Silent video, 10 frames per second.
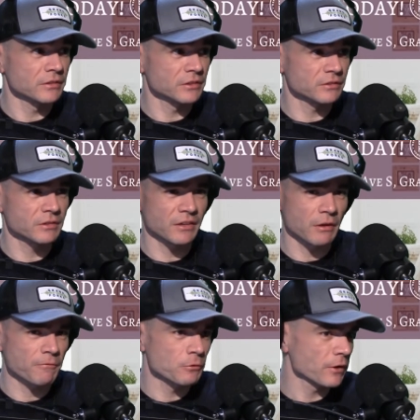just take
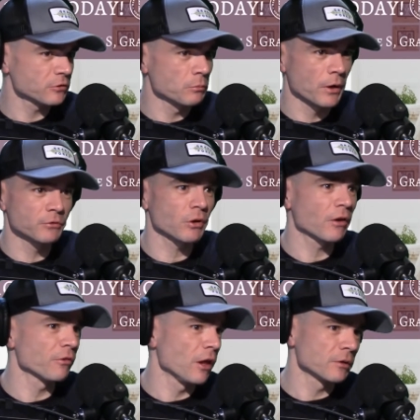that few extra months or
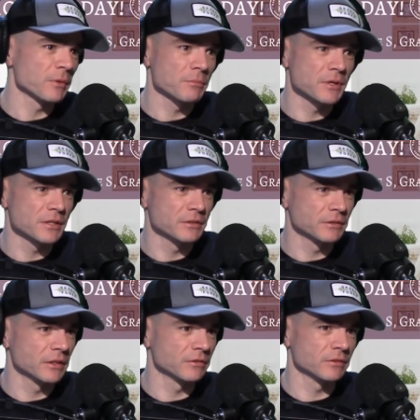however long it may be,
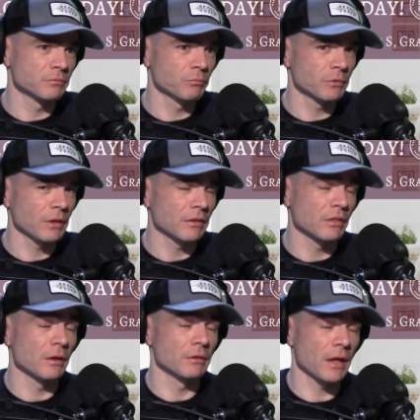gives, and
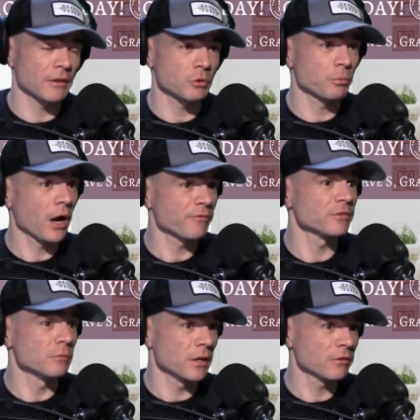the extra
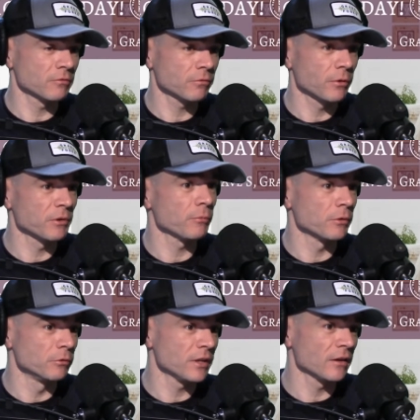profits you make from it, from the
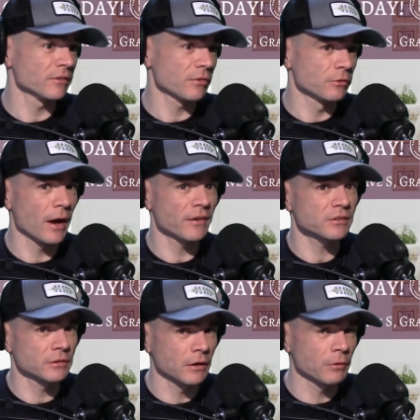new tenants at the new
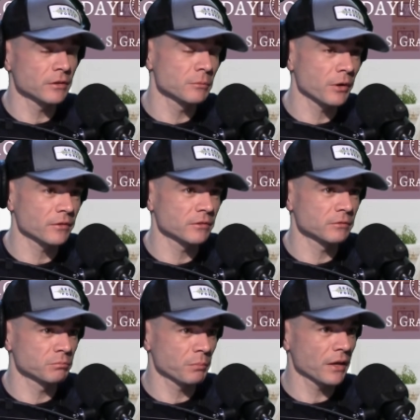asking uh, renting
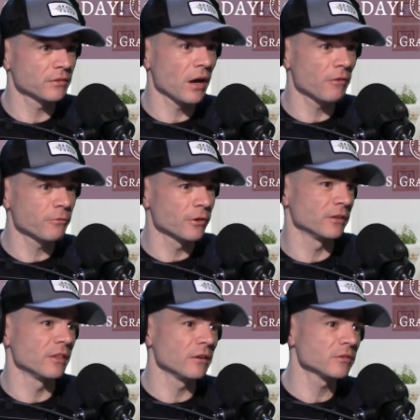prices, pays off for it
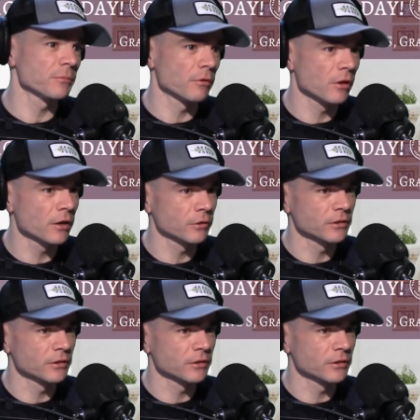and then some in the long run.